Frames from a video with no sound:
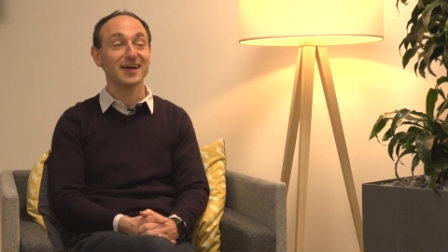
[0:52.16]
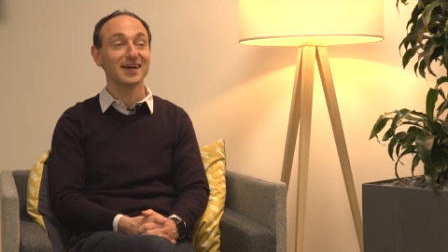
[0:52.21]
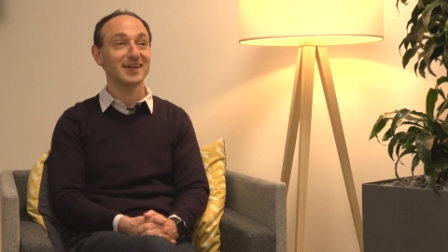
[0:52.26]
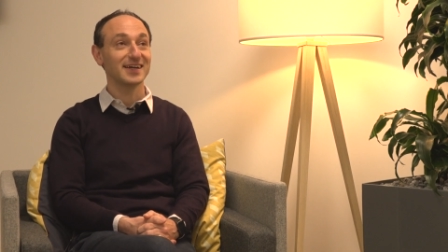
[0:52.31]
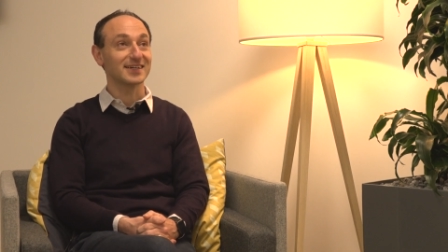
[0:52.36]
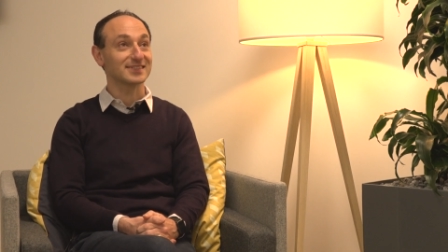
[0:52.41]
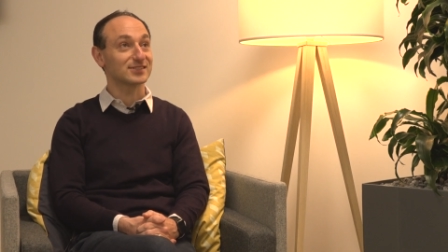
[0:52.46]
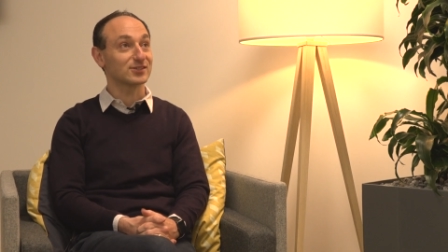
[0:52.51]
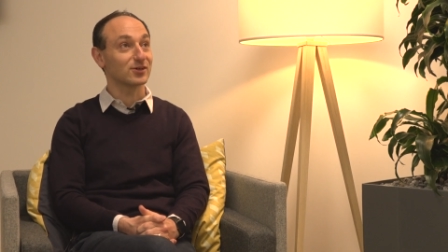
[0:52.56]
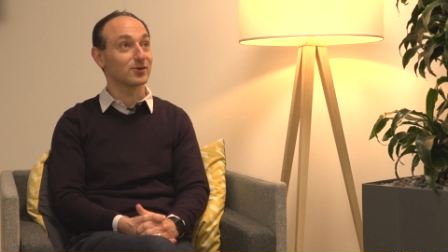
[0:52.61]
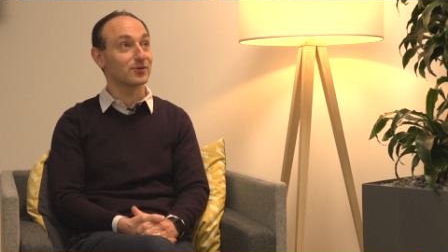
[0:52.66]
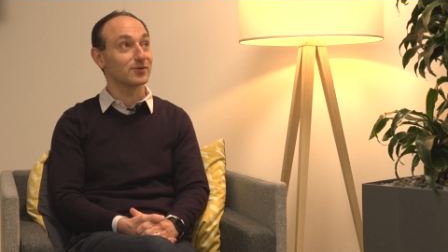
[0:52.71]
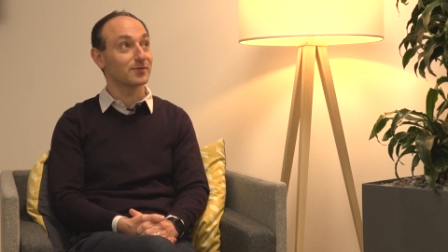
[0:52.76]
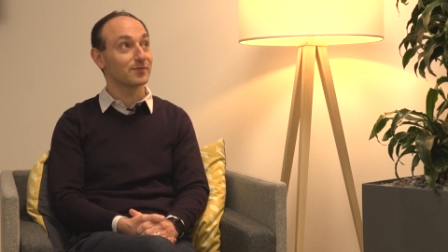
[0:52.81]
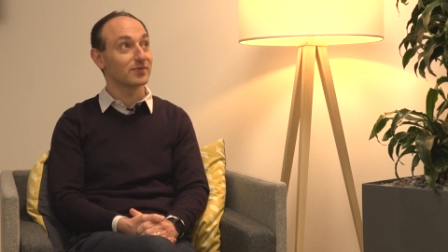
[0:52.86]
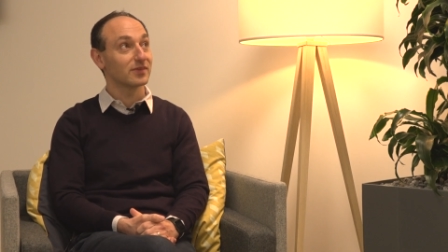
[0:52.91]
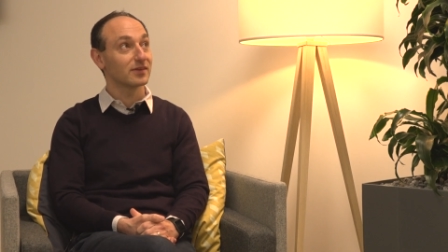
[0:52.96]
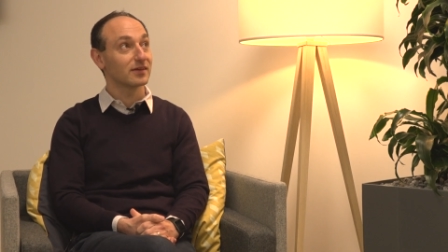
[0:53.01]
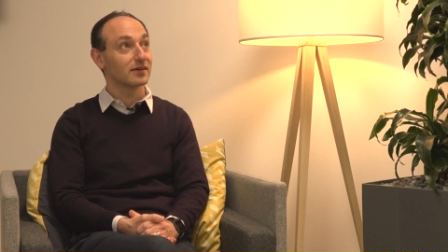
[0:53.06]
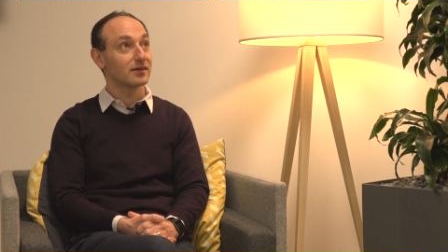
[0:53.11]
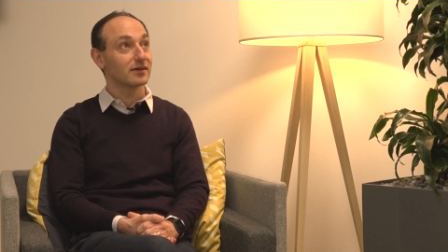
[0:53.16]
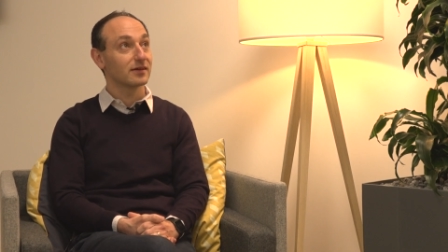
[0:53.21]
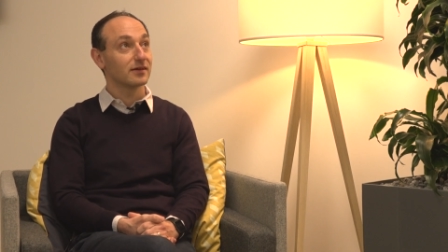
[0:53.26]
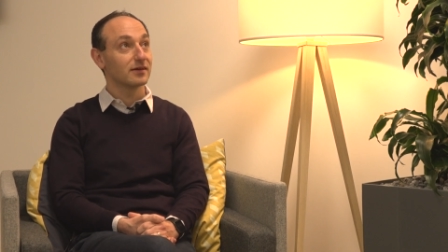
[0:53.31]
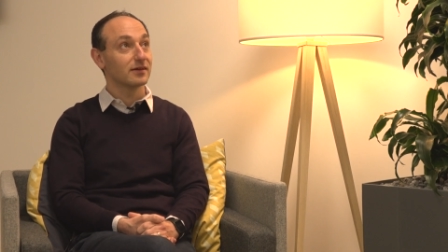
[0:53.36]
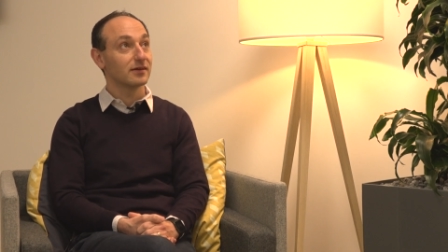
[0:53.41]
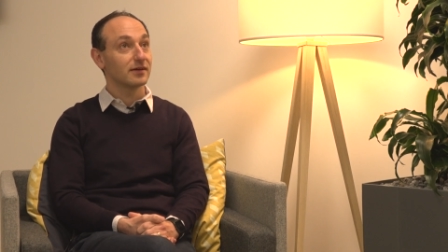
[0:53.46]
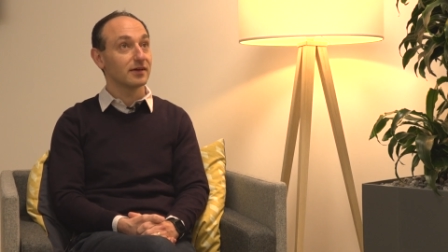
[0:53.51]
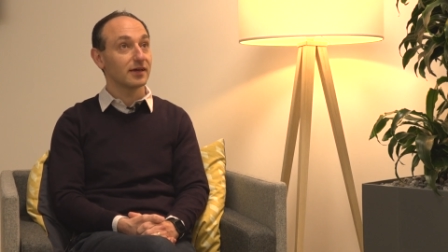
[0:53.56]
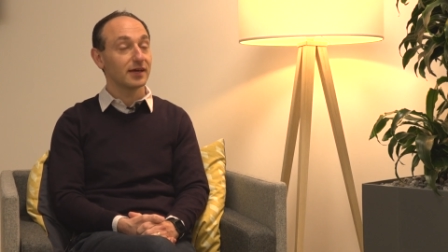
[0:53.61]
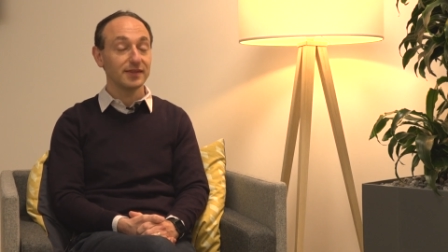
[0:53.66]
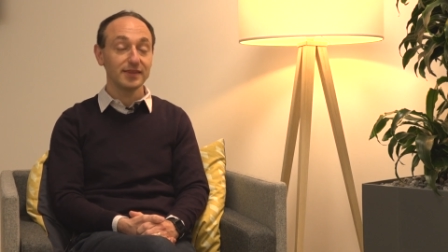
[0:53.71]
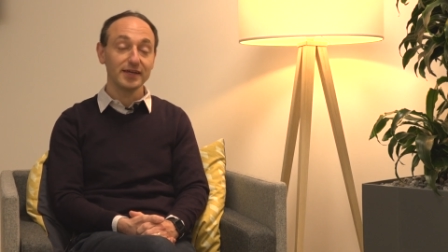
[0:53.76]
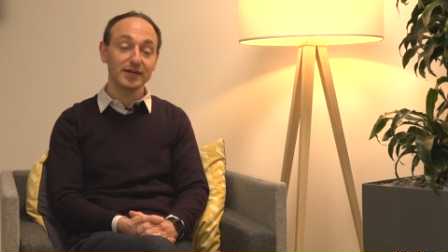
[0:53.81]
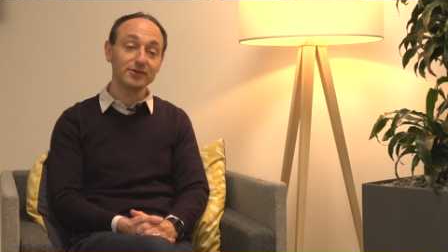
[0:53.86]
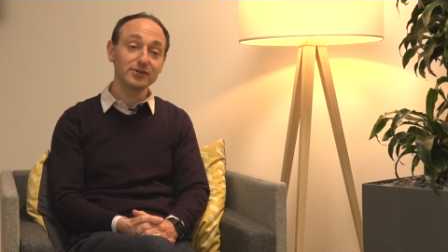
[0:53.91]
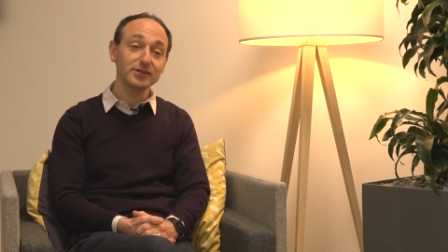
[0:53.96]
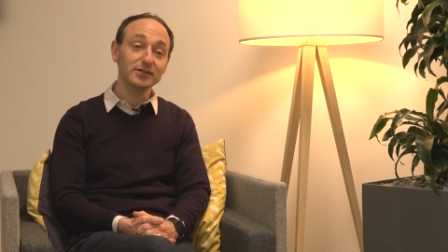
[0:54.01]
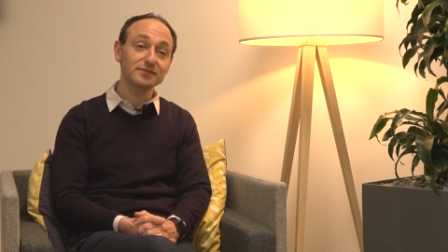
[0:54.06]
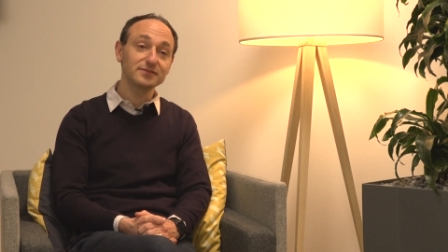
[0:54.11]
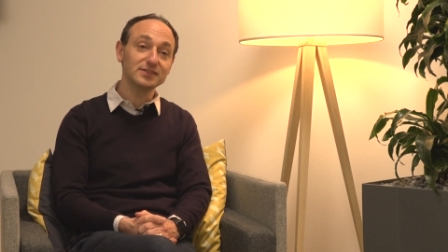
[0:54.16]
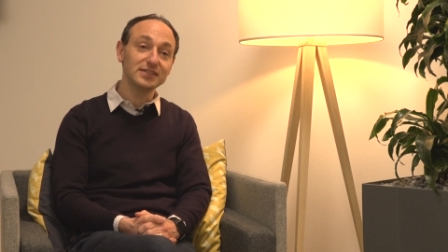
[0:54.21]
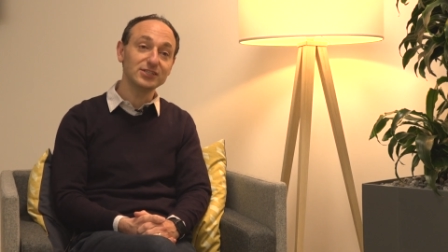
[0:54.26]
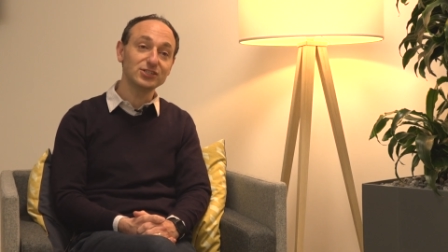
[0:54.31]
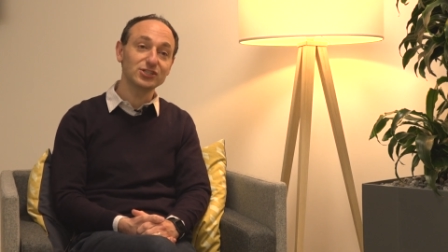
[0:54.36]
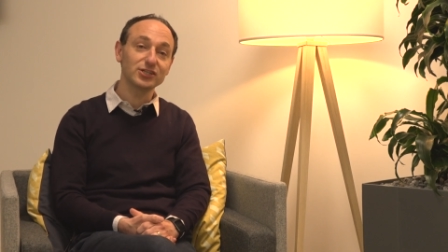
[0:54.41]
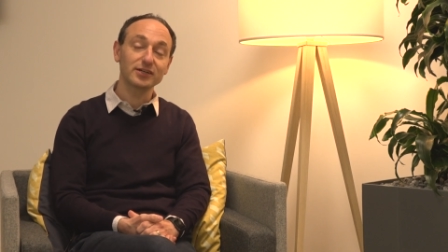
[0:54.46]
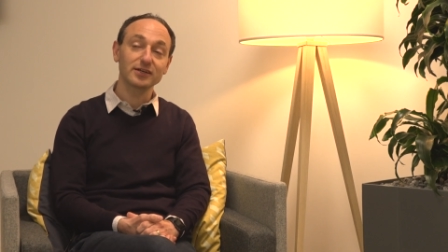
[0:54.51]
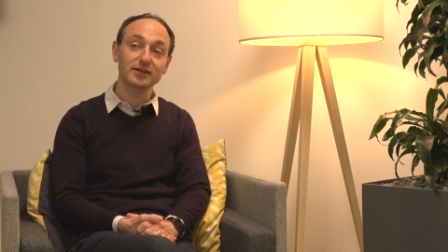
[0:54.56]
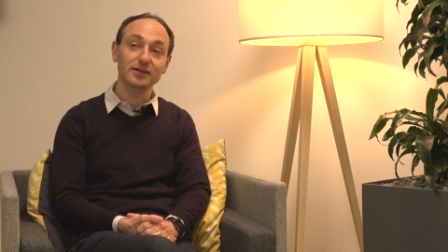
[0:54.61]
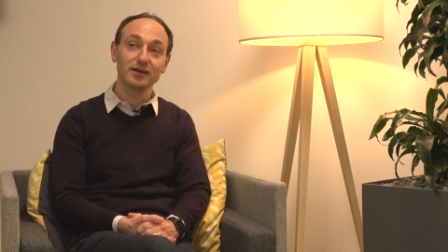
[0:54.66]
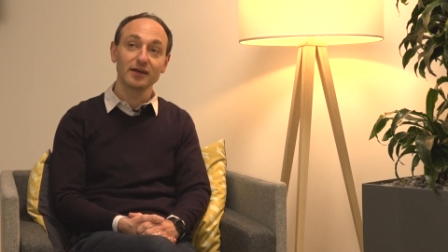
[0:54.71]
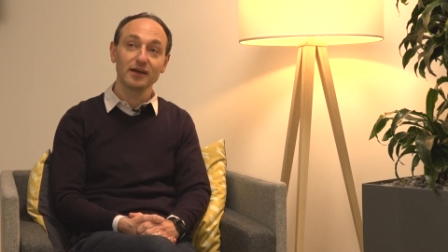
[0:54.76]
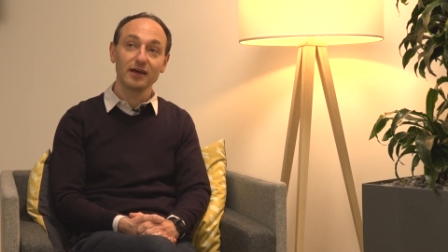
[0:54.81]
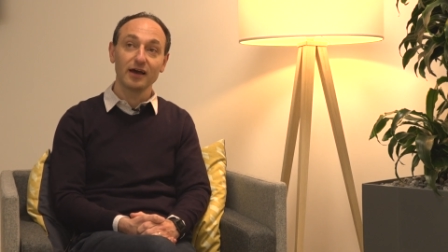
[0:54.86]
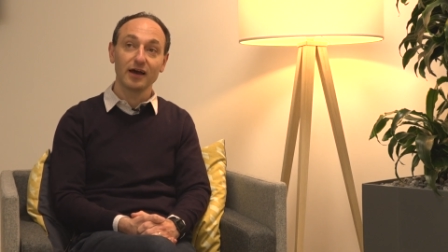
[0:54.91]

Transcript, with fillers: And yeah, so in the area of teaching,